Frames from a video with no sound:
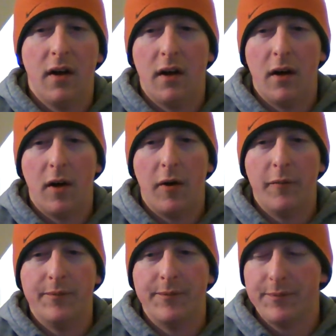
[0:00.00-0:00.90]

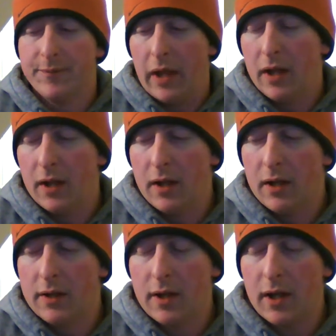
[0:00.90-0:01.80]
I'm
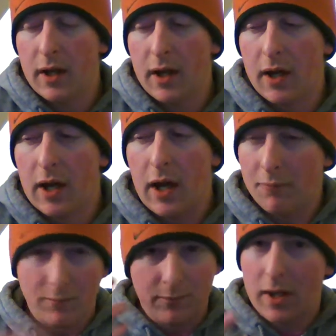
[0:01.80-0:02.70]

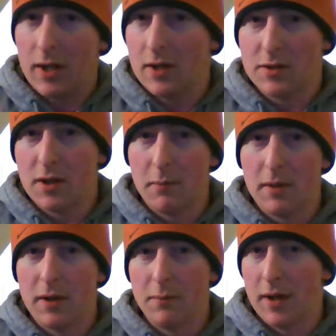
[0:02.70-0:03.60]
kind of
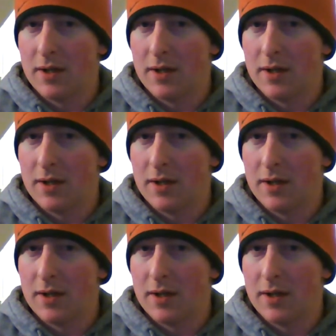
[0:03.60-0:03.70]
jumbled up.